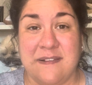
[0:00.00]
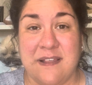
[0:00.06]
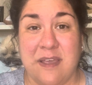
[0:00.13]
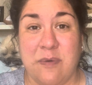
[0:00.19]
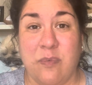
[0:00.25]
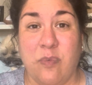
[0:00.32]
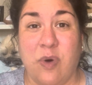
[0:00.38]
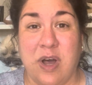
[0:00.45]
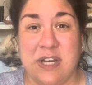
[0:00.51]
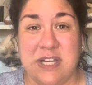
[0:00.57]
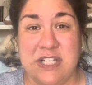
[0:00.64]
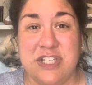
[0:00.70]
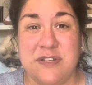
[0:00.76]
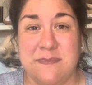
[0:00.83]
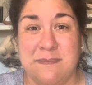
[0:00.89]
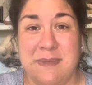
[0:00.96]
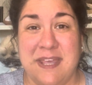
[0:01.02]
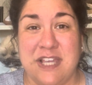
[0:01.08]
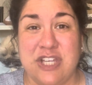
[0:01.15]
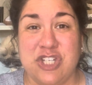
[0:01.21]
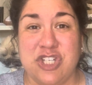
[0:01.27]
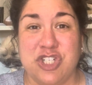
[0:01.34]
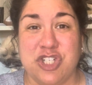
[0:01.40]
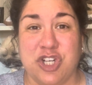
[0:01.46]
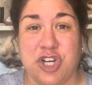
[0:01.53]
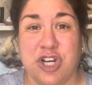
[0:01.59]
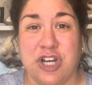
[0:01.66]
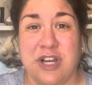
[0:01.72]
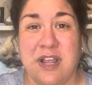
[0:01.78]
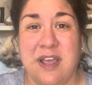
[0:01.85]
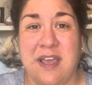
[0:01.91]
I wanted to make sure